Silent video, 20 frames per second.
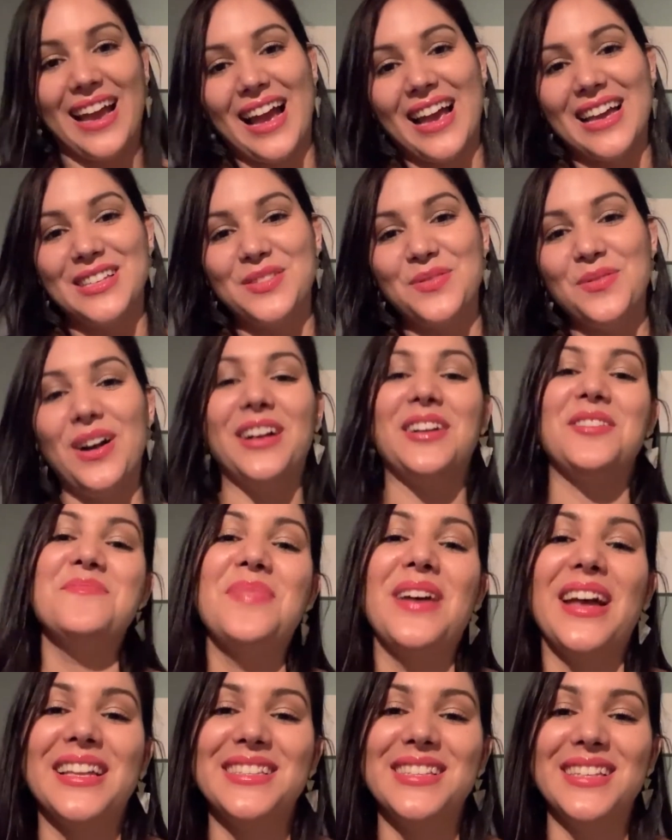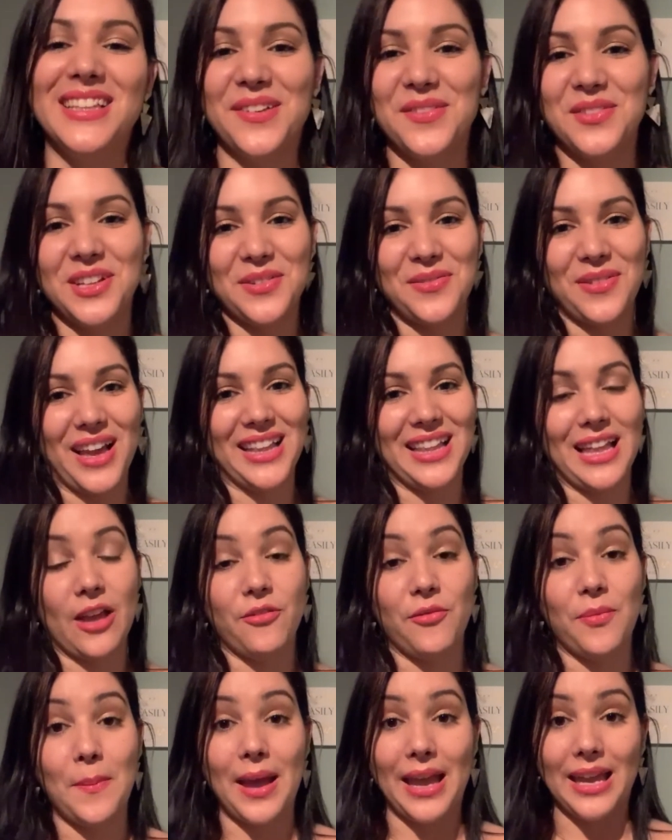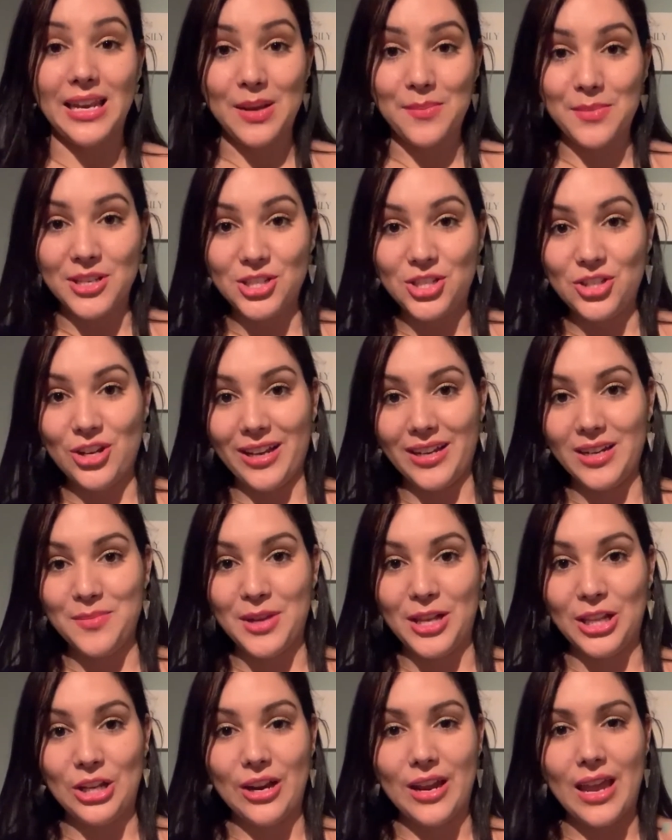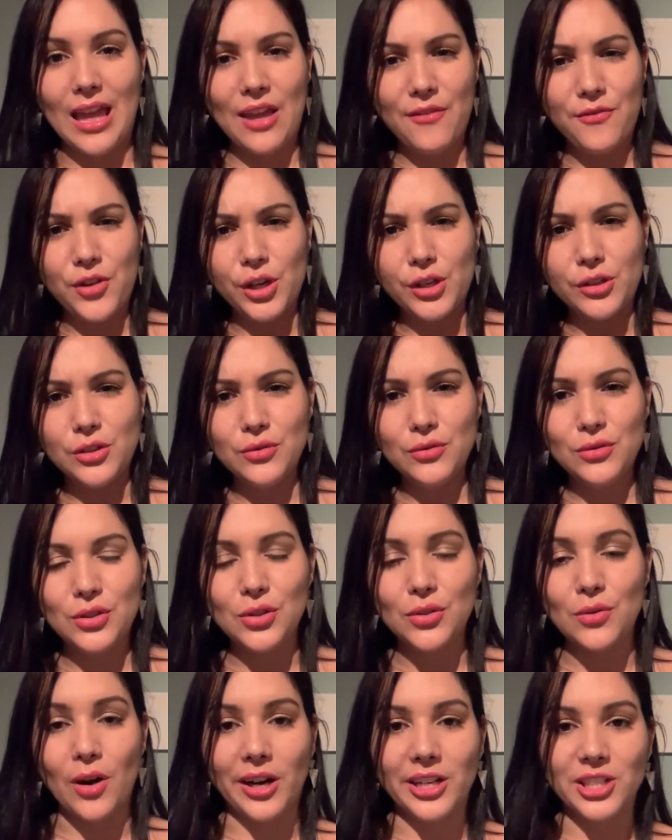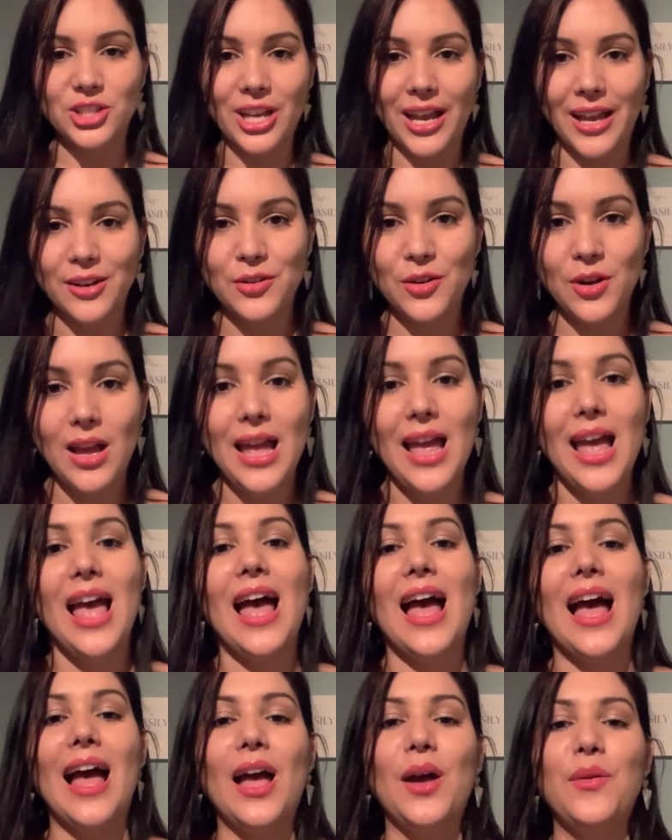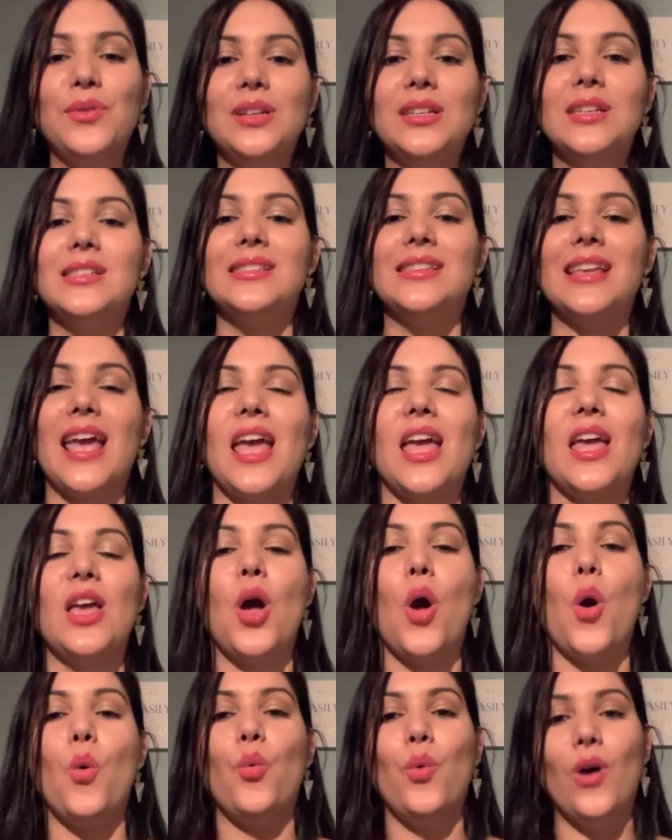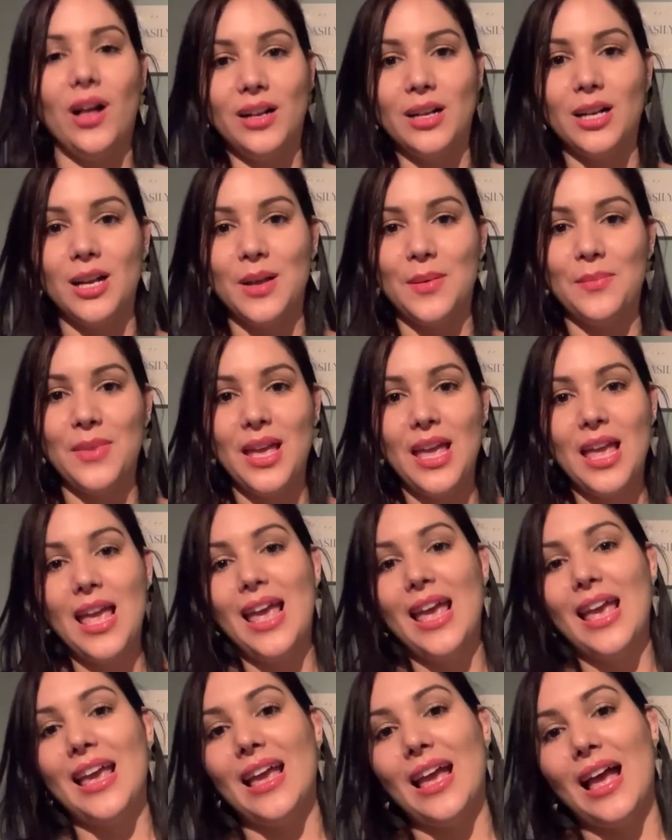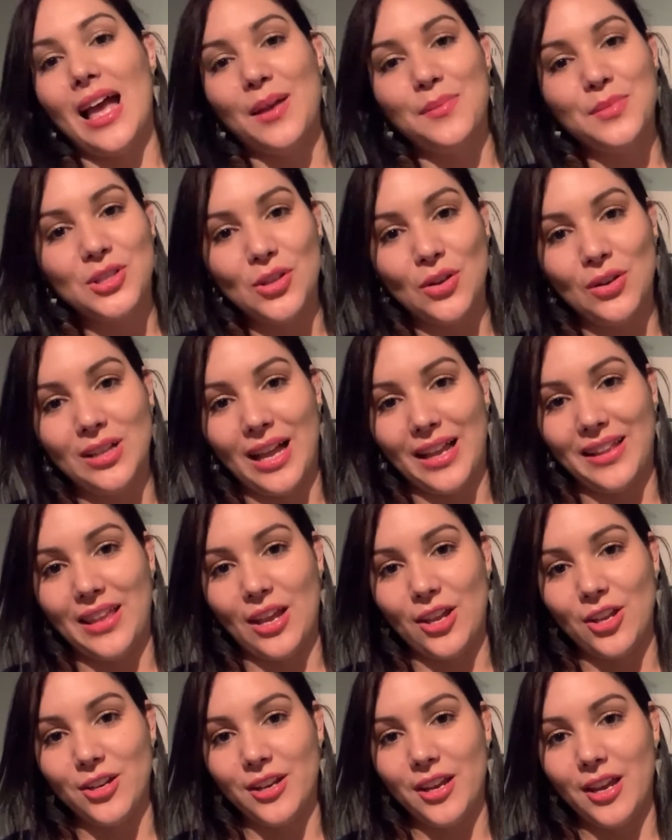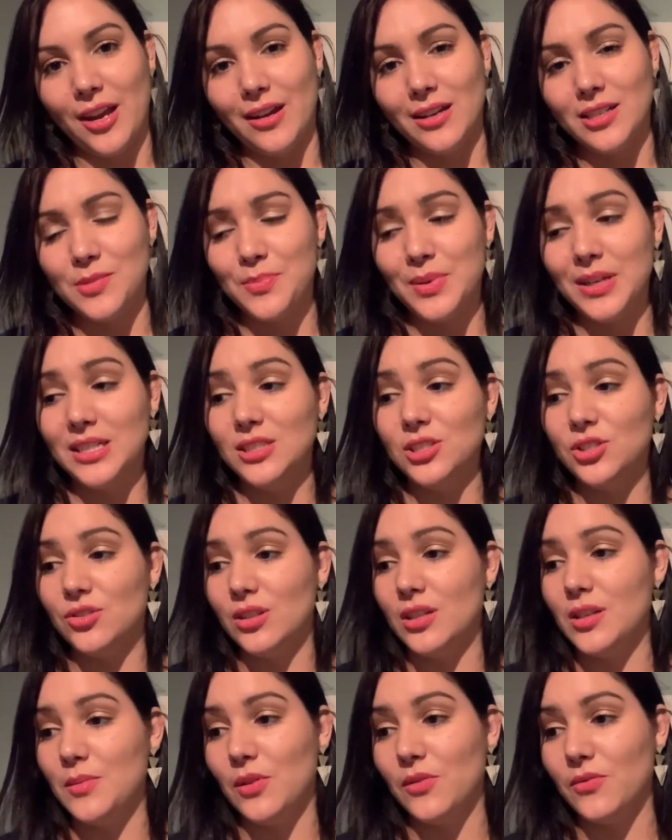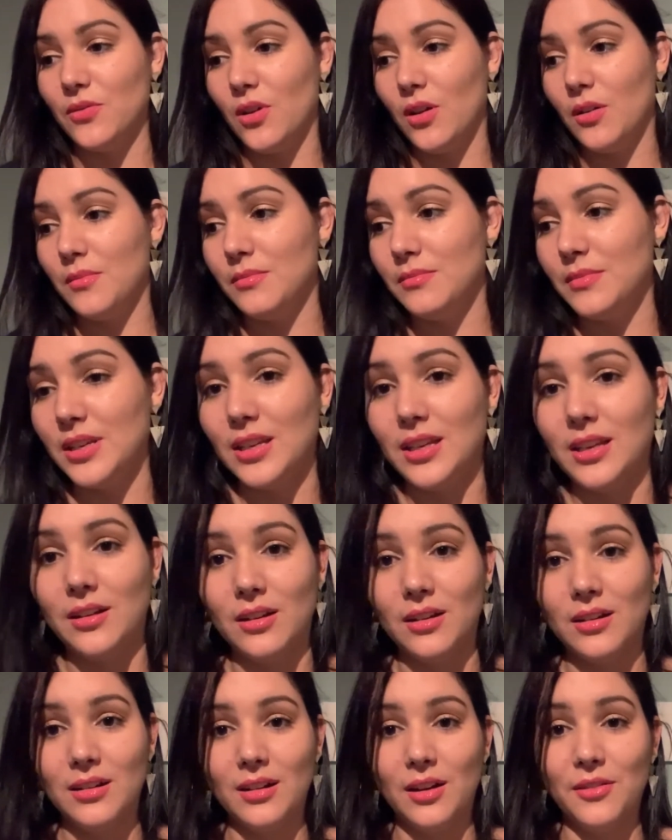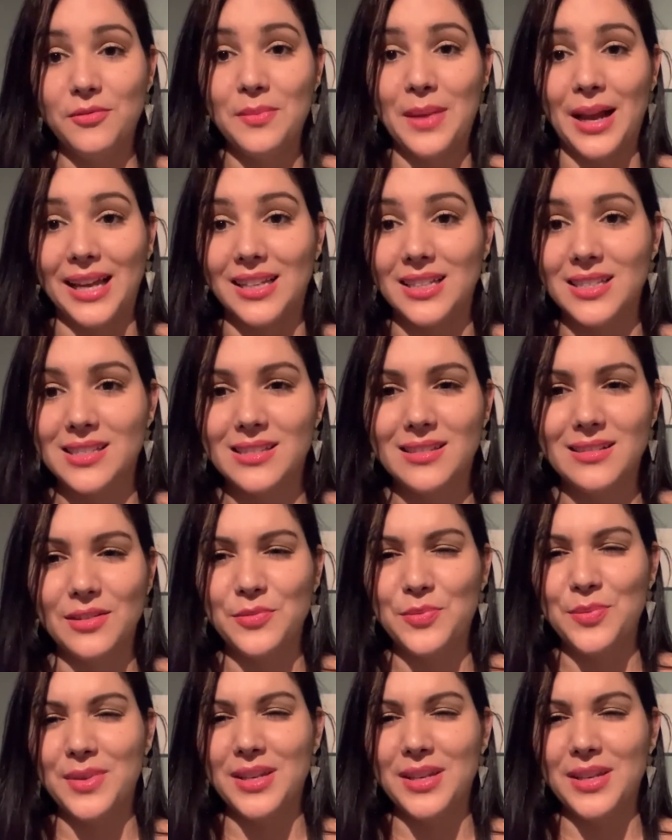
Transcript: guys, welcome back to Living the Fine Life. My name is Noraida Miller. If you're new to our channel, I want to say welcome. I'm so glad that you're here. It's been a dream of me, of mine, of